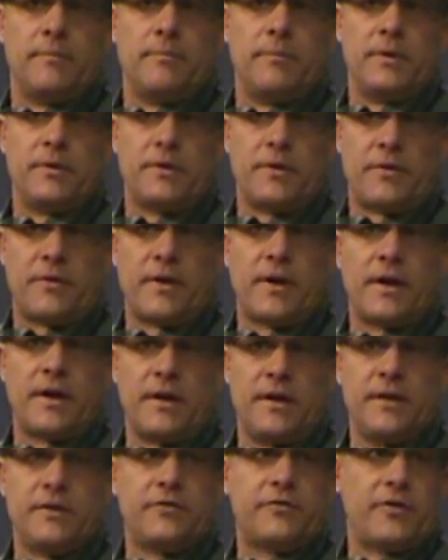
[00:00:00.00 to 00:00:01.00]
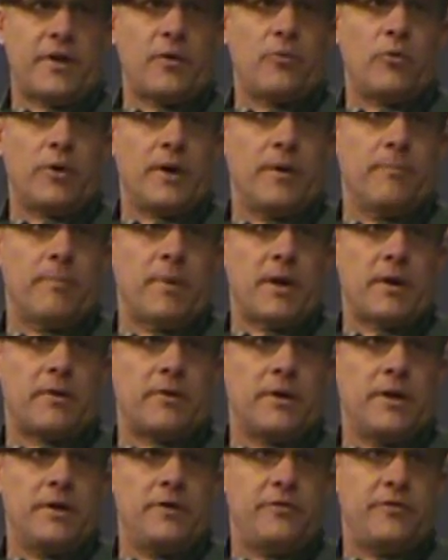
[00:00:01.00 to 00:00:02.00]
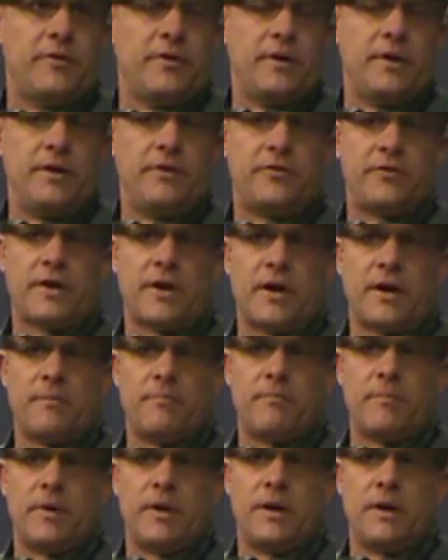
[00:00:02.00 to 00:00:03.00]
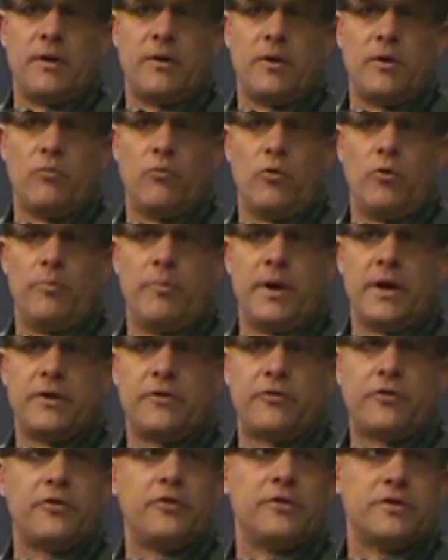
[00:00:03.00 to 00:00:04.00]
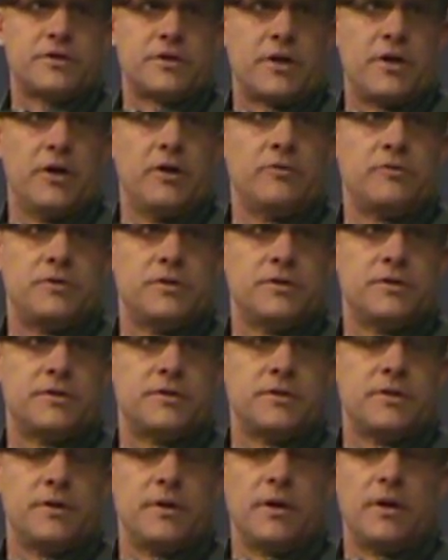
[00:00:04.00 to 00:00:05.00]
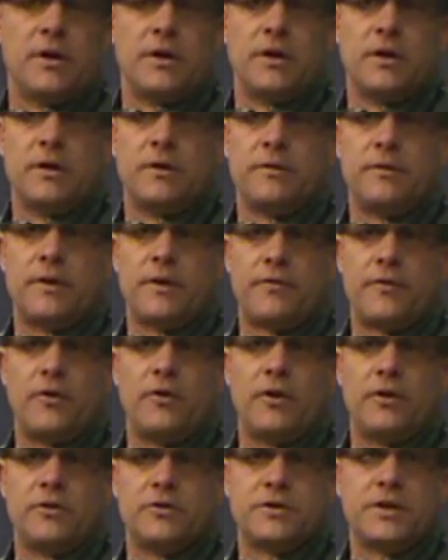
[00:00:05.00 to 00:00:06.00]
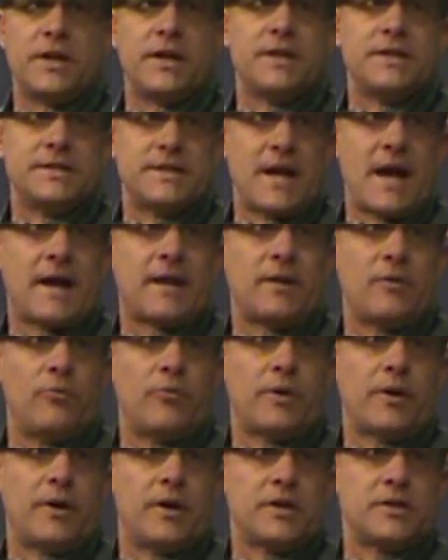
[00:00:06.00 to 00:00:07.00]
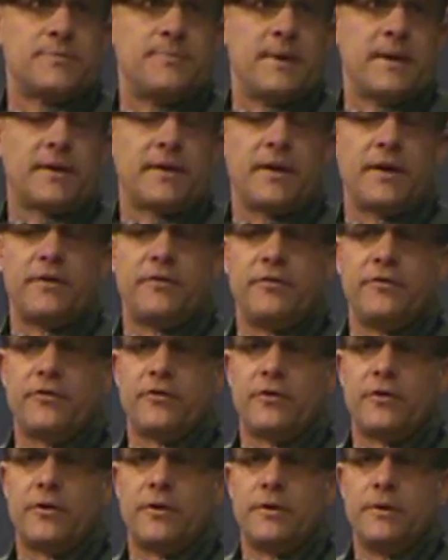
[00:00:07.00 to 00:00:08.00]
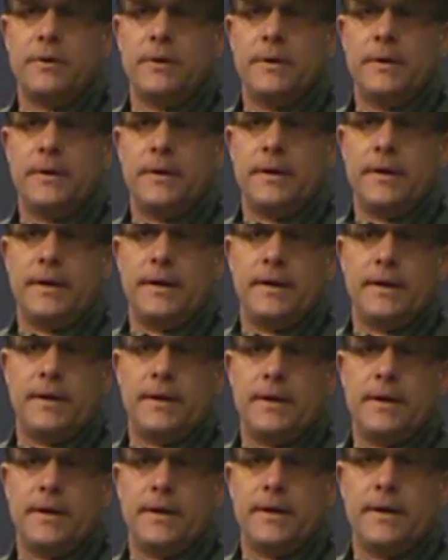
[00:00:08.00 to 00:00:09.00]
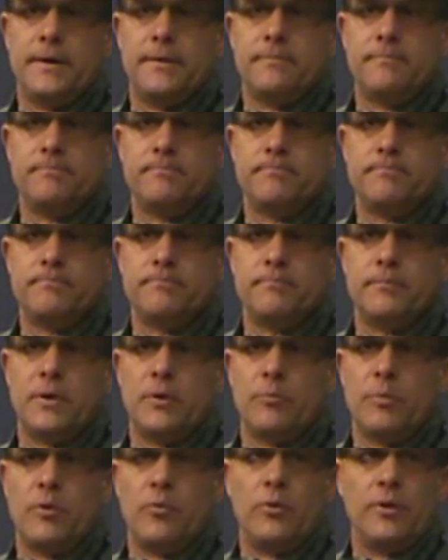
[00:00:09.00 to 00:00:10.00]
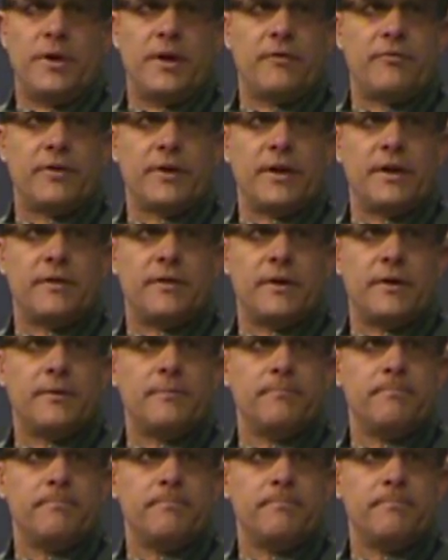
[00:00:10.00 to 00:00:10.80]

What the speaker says: But the thing is, they will get better each time, and we'll make sure as coaches that they'll understand exactly what our expectations are. But we'll definitely get there.